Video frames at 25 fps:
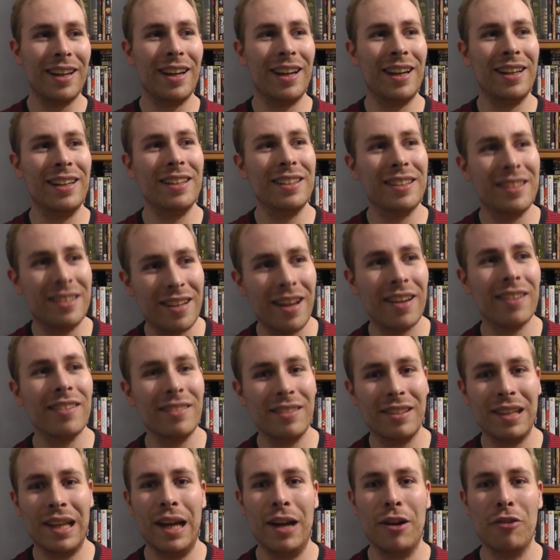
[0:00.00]
And it
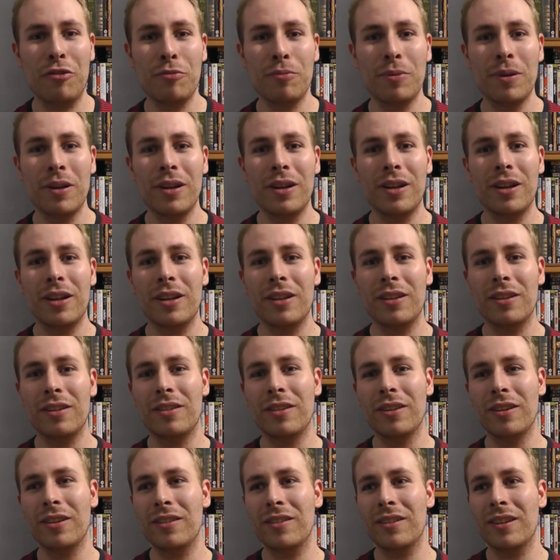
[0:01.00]
doesn't help
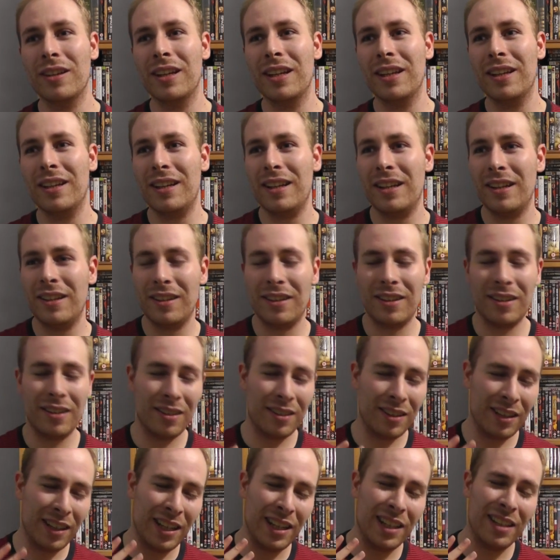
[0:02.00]
that
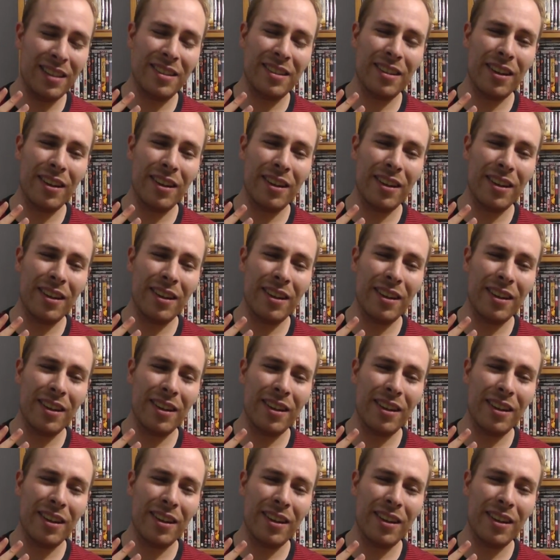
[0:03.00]
it